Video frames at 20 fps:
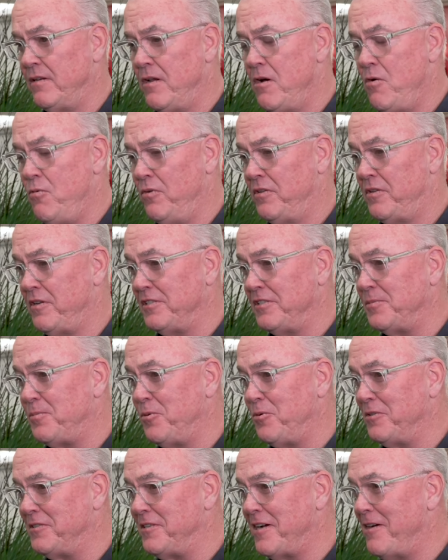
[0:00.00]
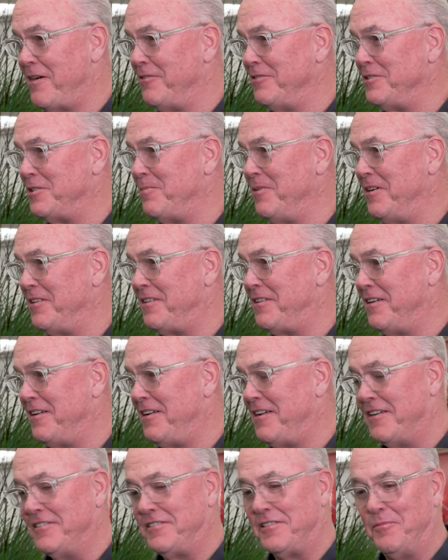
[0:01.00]
no one thinks more Tyron Smith than
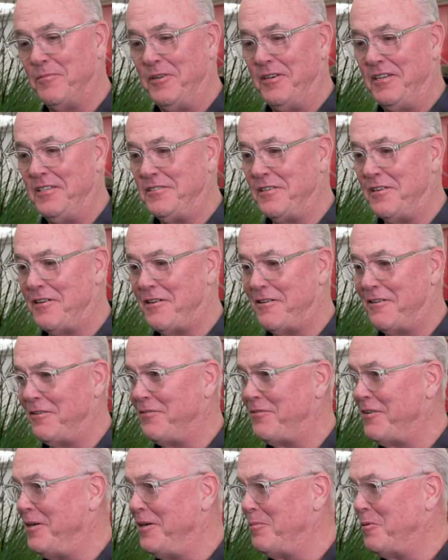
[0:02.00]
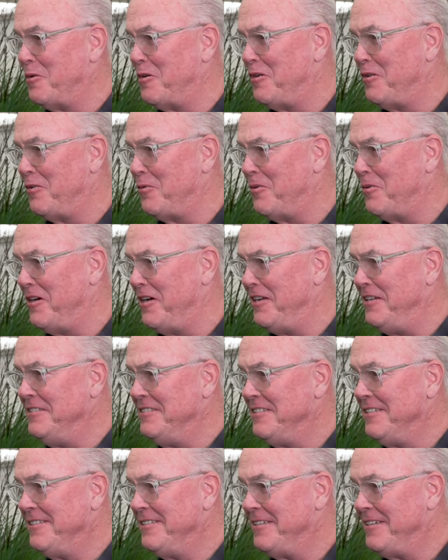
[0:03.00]
us. I mean, he's a Hall of Famer all the way
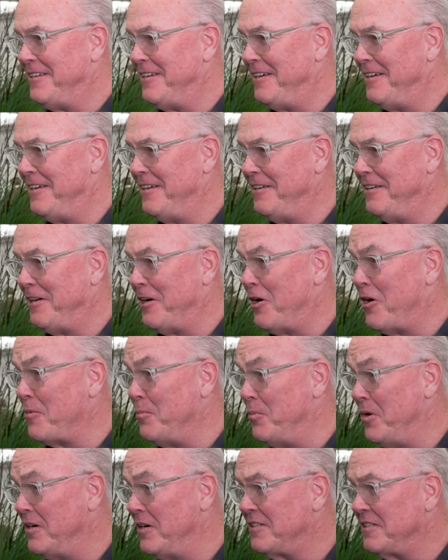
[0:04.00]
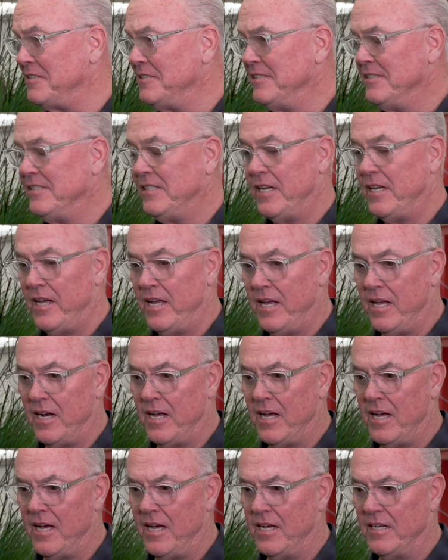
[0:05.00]
uh, in our book, and
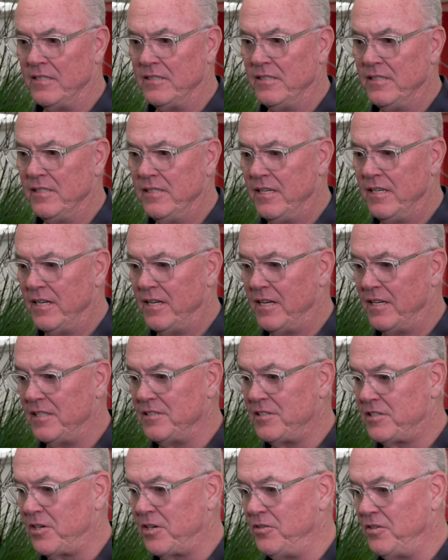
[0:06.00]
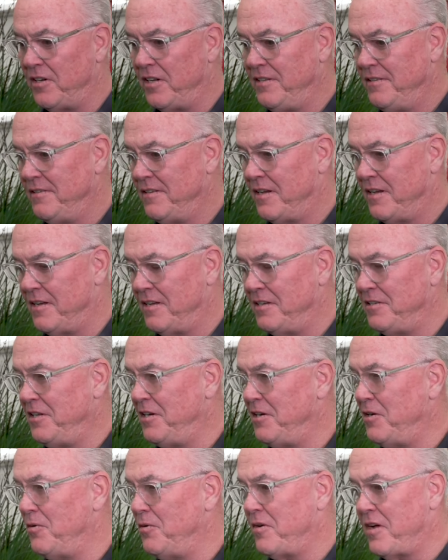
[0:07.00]
uh, uh certainly, uh,
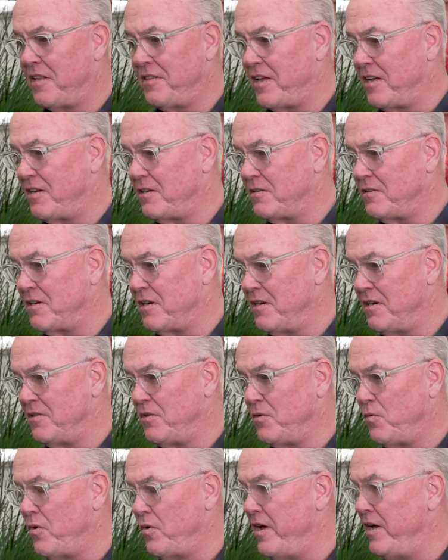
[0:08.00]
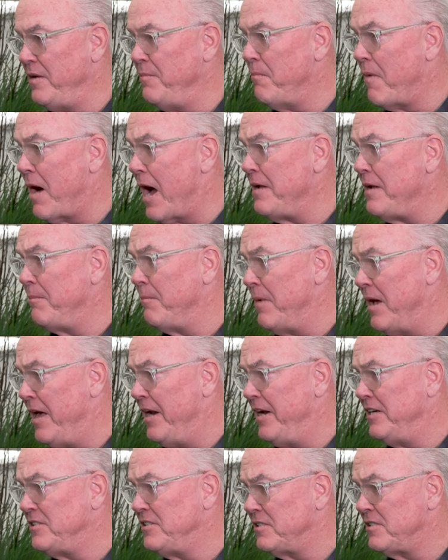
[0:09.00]
you know, I think uh, the way Mike
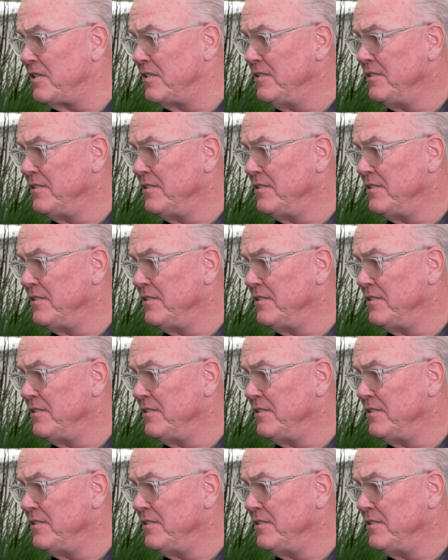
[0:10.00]
managed